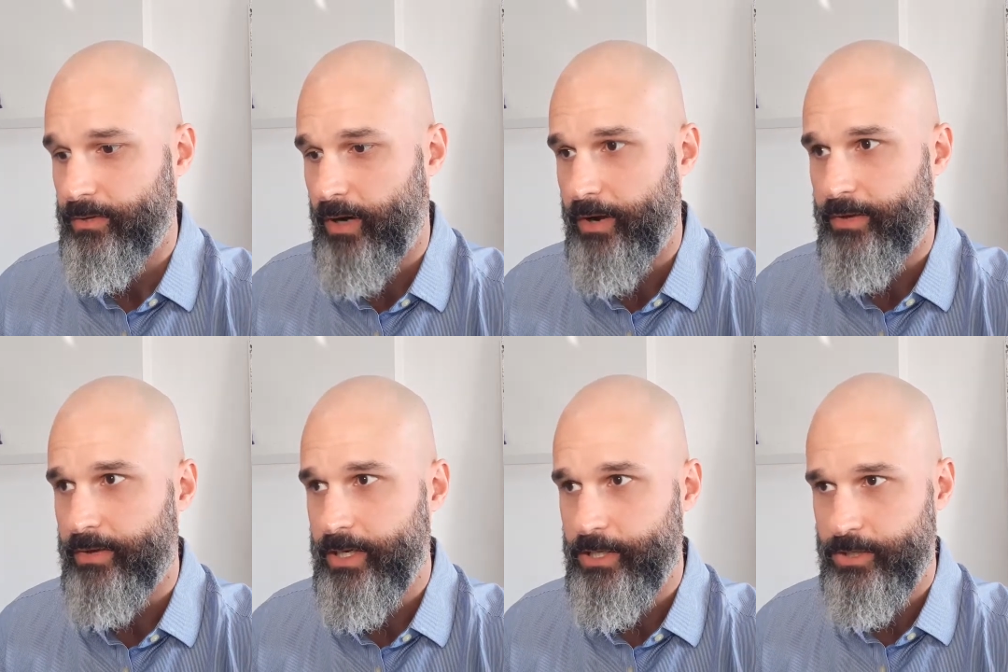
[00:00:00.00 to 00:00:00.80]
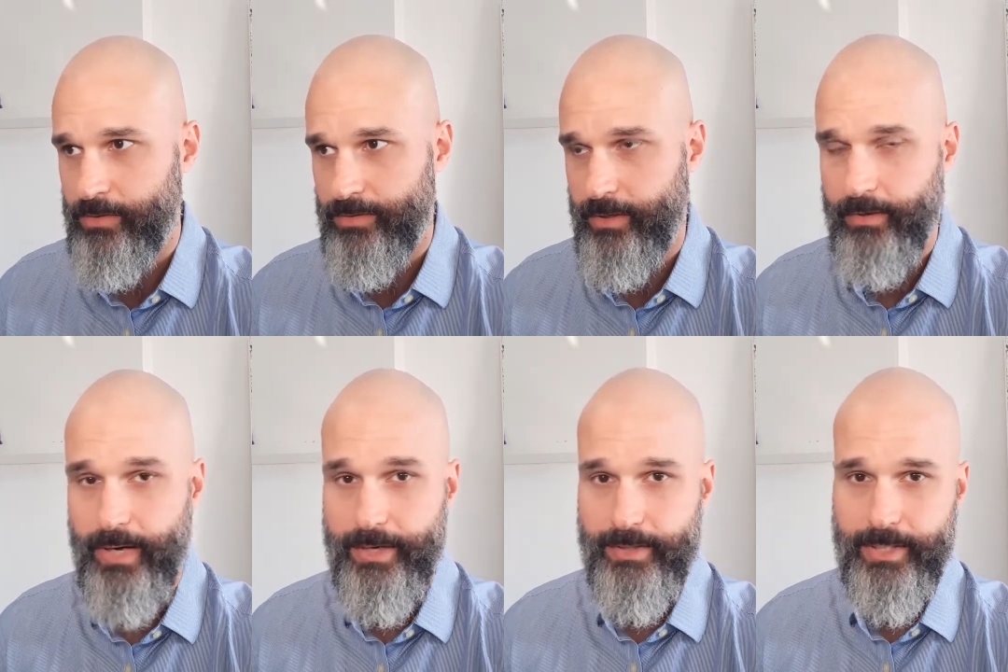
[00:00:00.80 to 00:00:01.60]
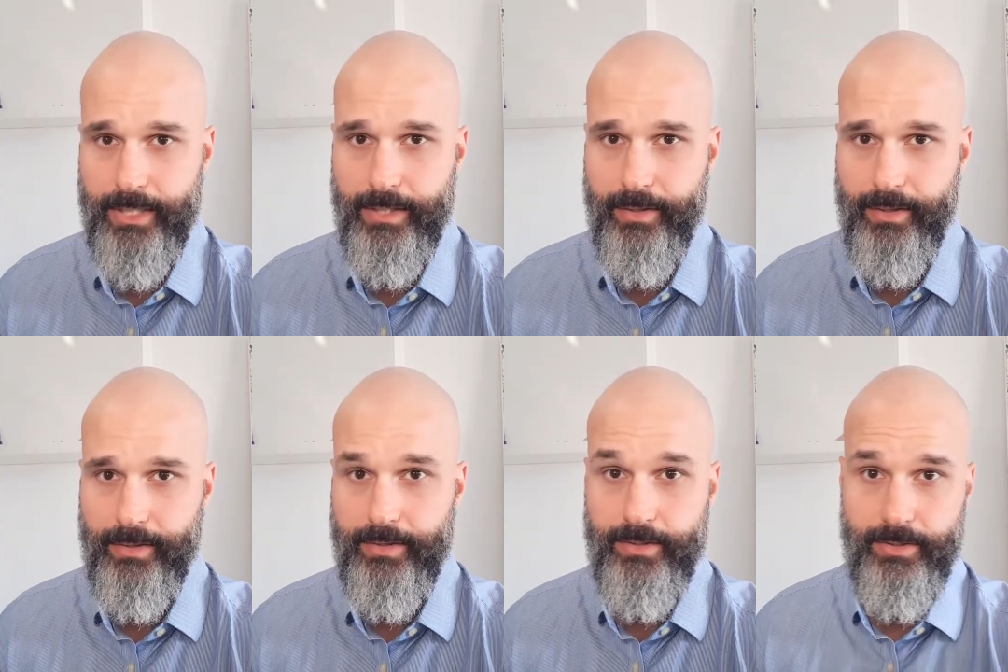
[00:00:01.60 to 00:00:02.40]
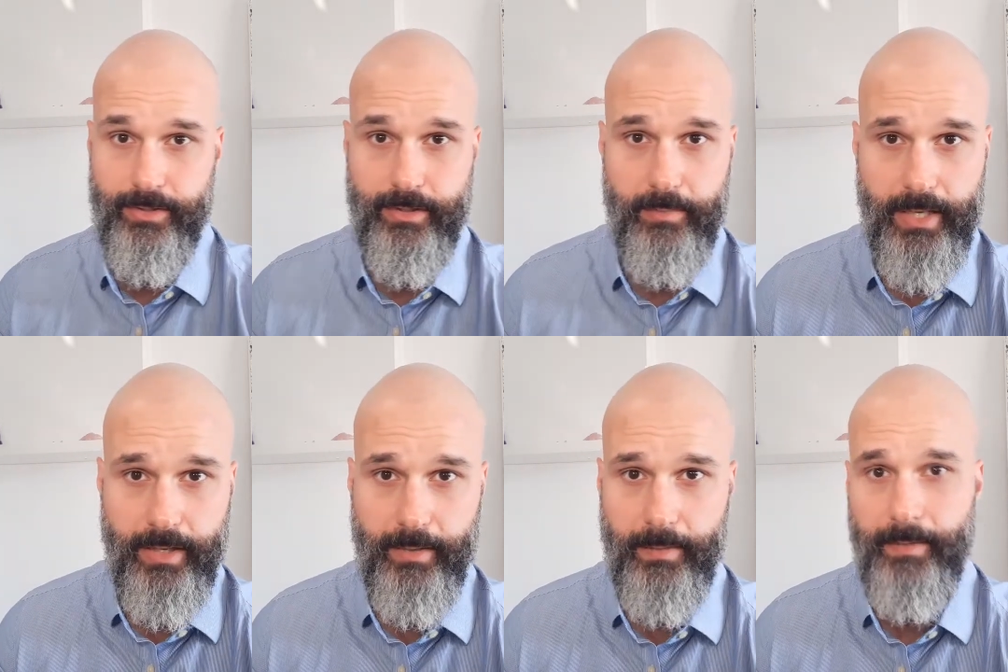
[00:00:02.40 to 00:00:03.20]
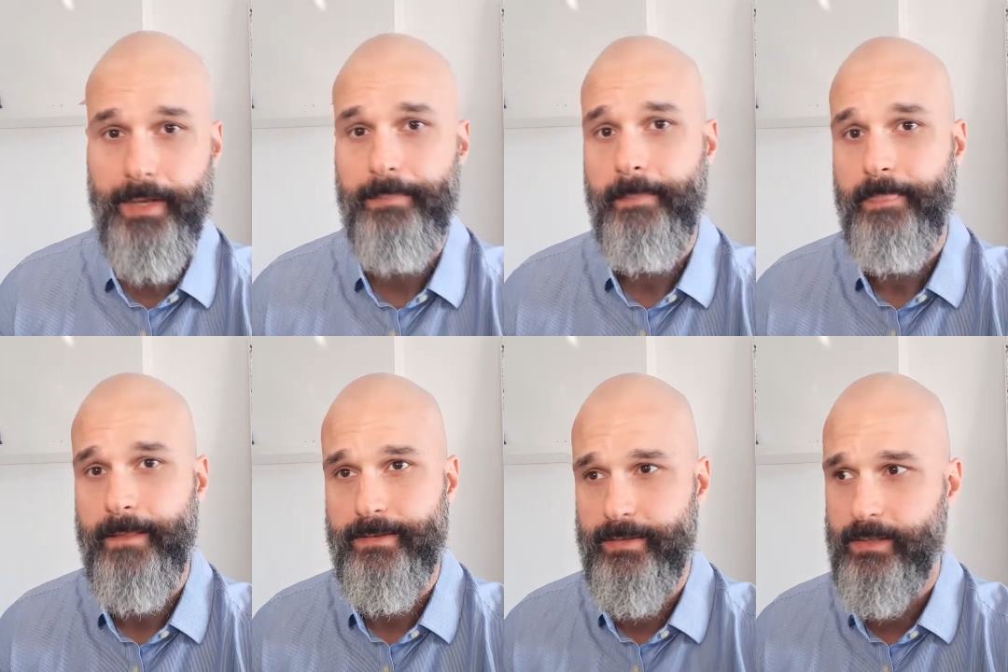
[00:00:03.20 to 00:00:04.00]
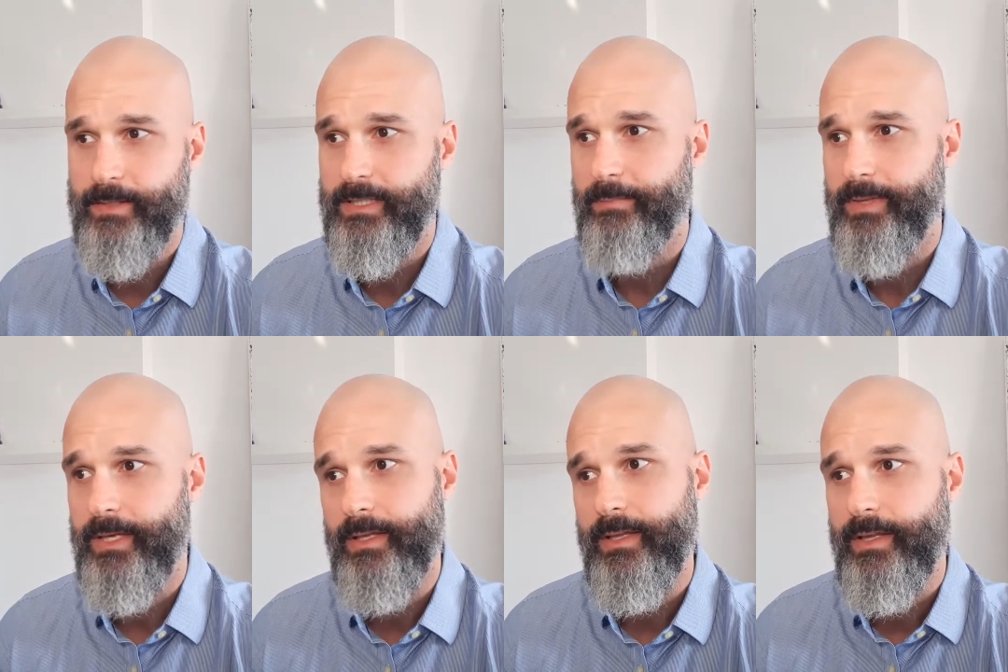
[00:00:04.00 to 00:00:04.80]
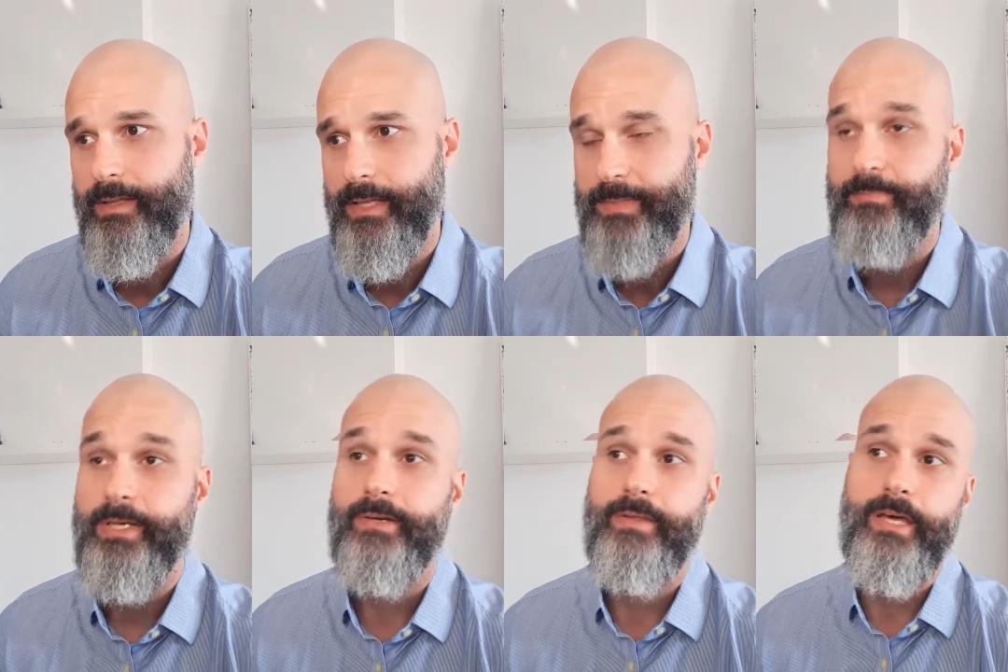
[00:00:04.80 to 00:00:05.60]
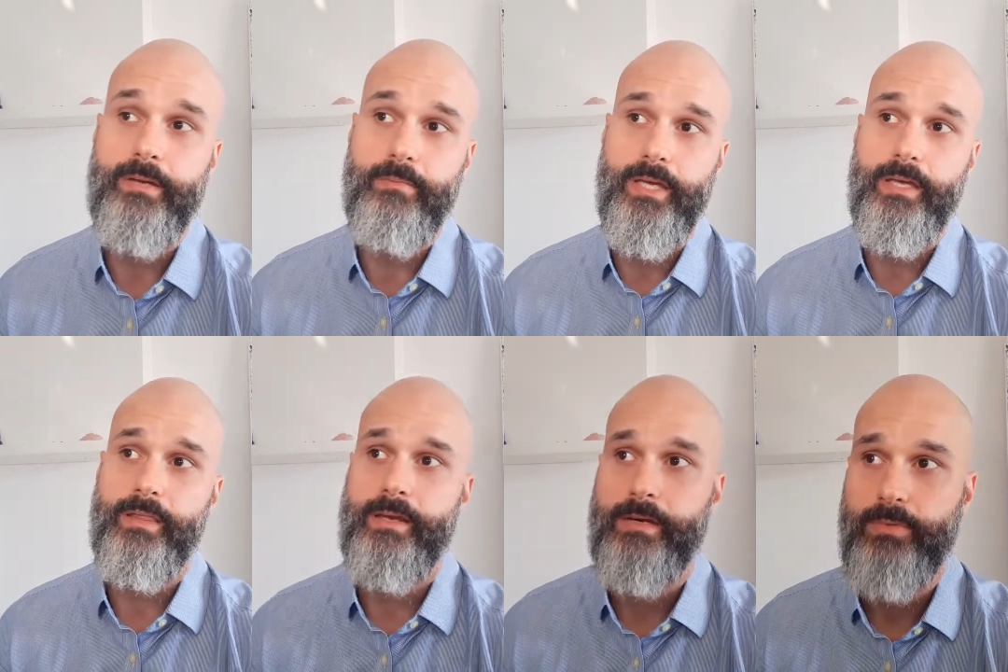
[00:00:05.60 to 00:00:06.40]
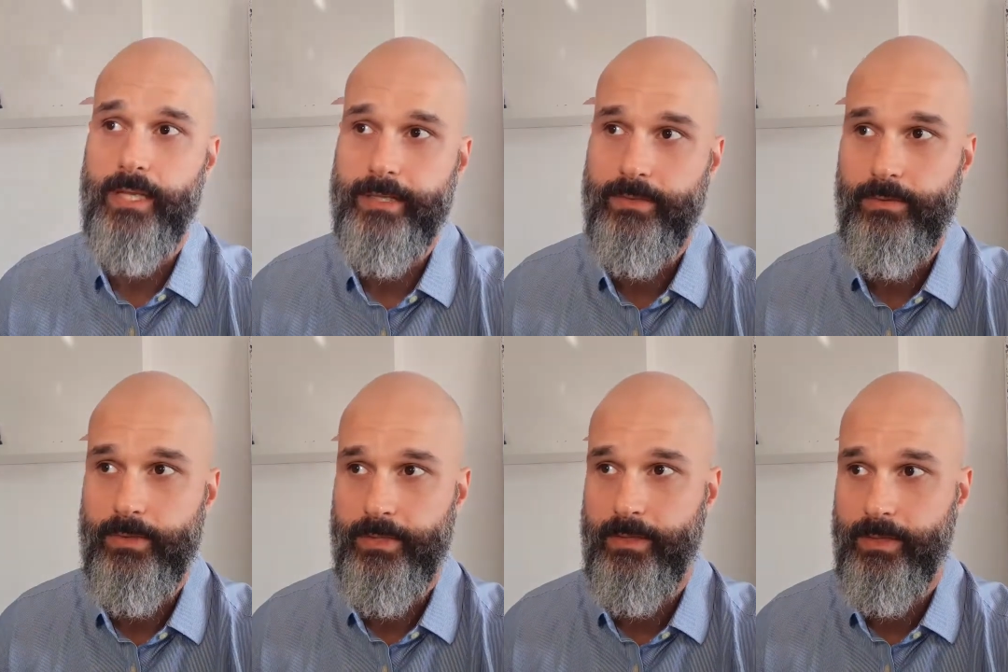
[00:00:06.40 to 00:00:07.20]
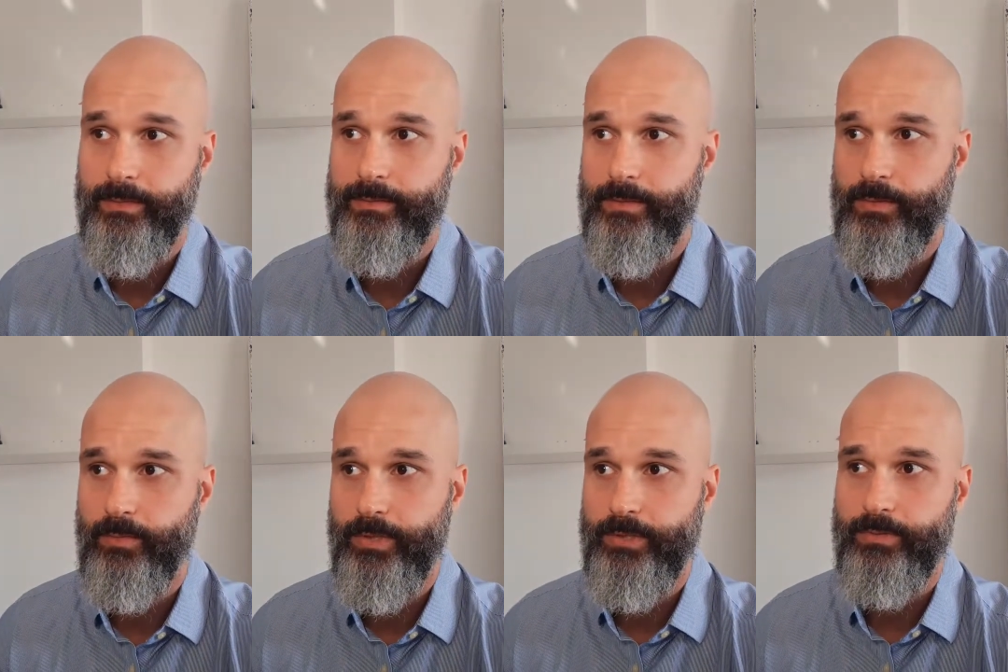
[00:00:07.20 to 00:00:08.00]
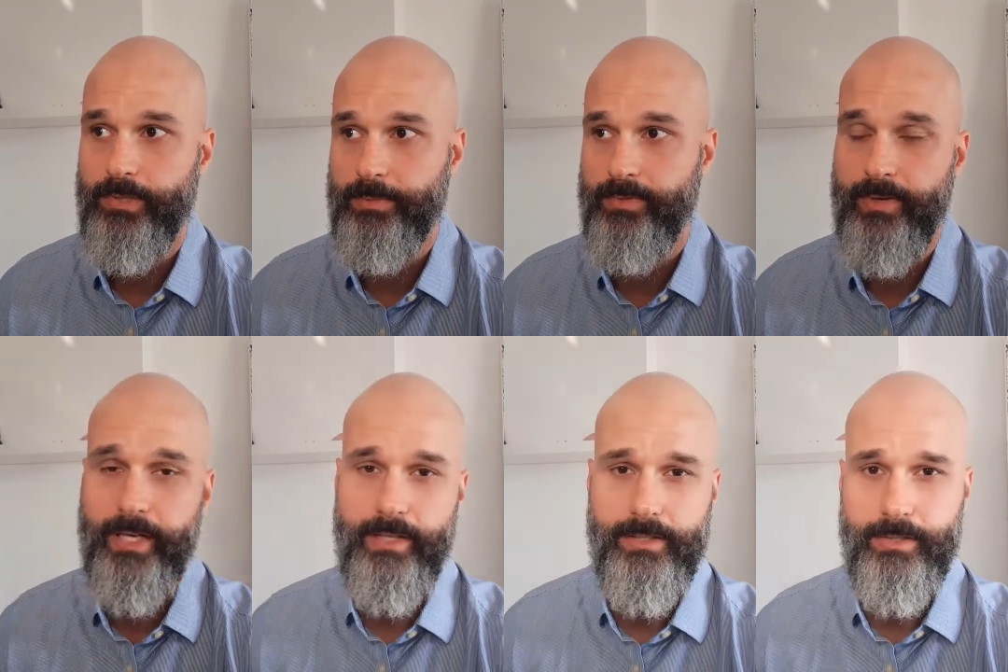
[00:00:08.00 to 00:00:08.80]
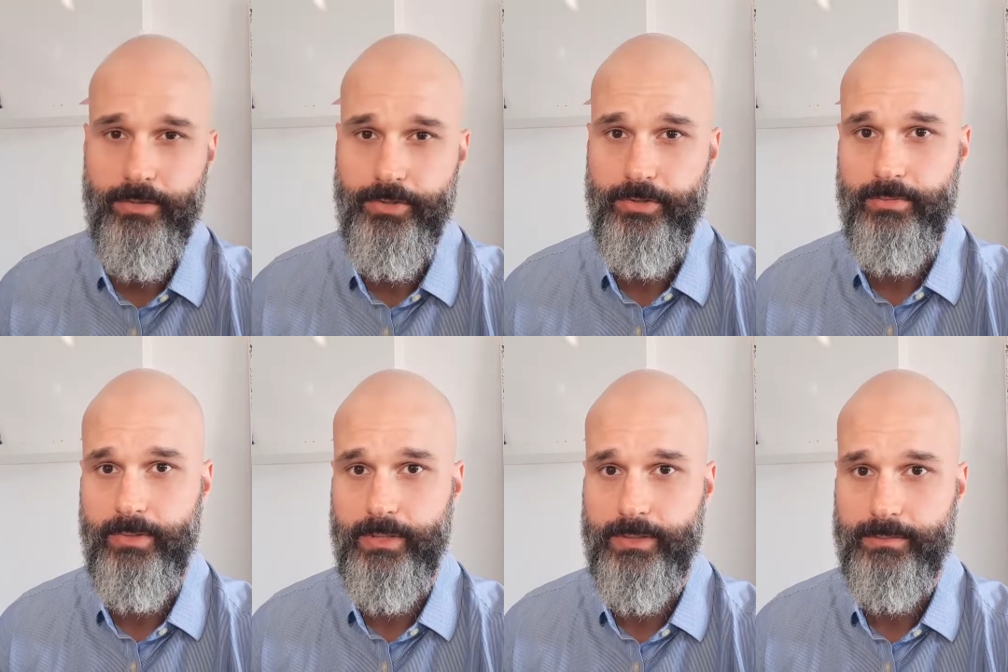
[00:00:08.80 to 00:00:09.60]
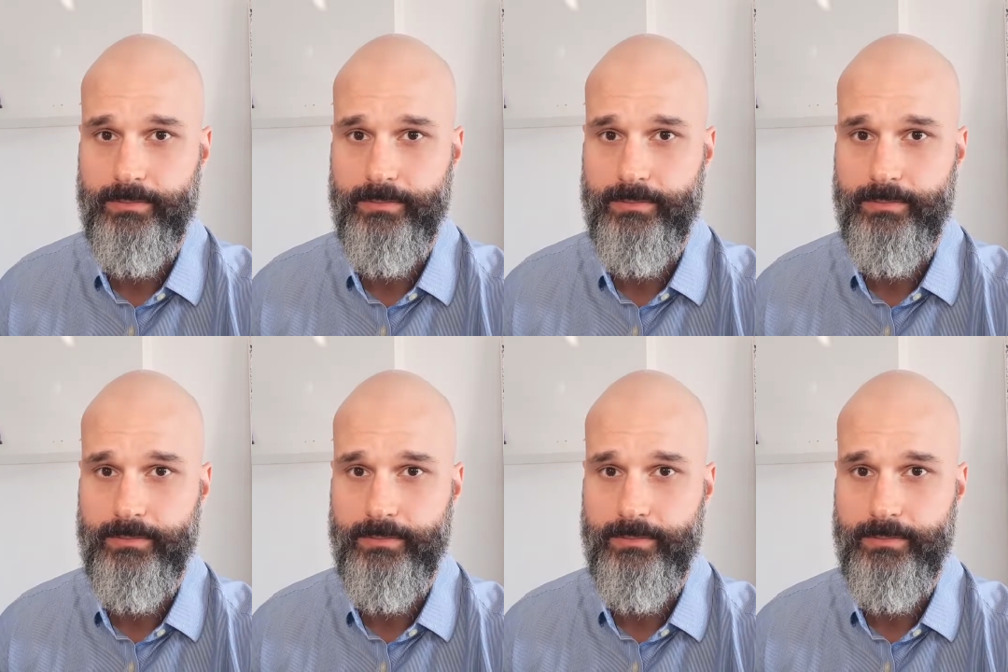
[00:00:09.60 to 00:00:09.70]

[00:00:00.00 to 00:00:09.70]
are there issues on a grander scale that concern me, right? Is there something that's bigger than me that I would like to work on or work towards providing a solution towards?